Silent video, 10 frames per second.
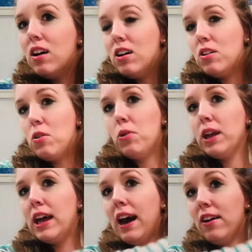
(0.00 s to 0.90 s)
oh,
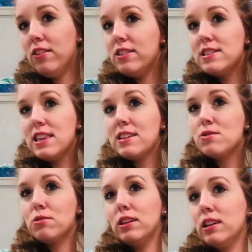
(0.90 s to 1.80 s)
holy cow, this
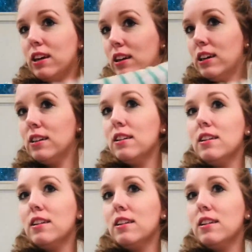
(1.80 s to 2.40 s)
thing's really good.